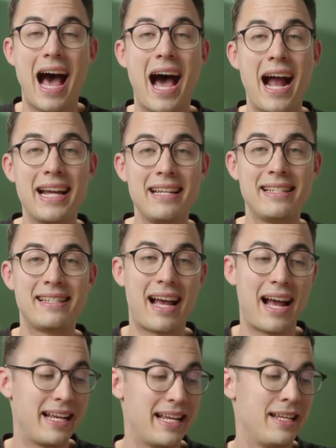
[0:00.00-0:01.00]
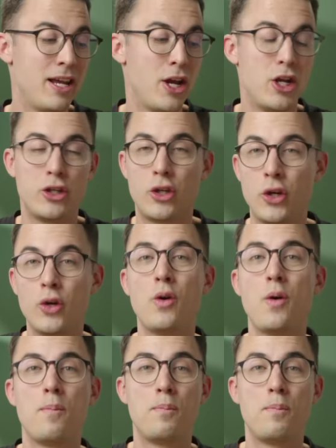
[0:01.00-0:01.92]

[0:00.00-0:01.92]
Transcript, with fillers: I decided to